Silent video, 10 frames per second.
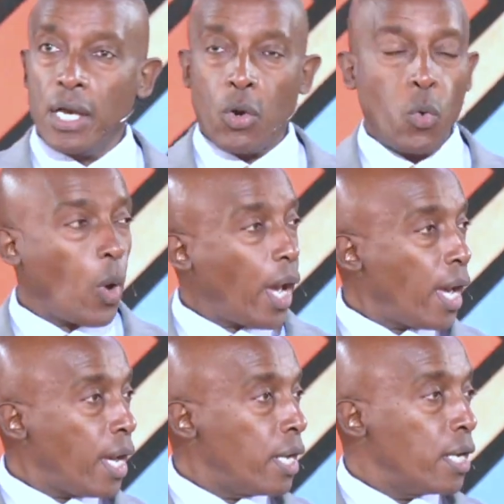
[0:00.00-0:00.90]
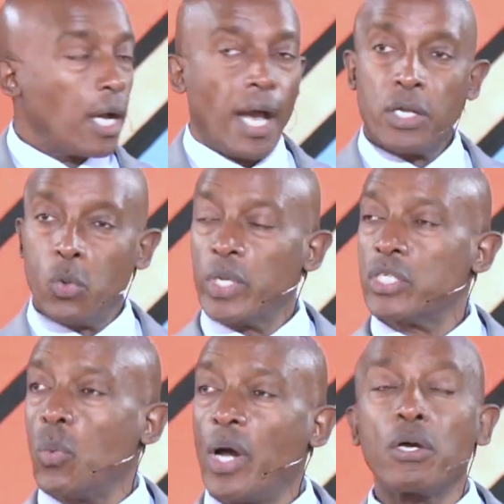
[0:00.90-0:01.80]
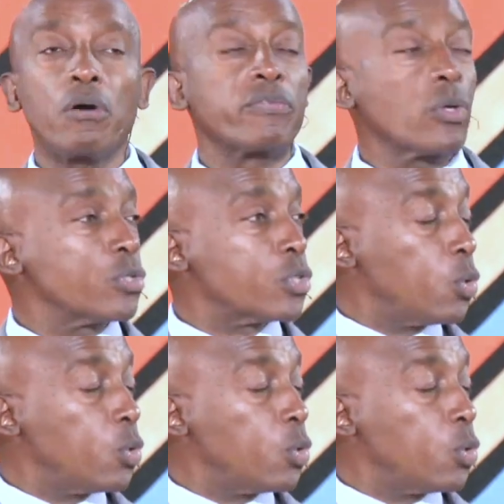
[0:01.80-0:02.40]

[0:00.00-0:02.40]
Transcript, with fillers: where and which one of those two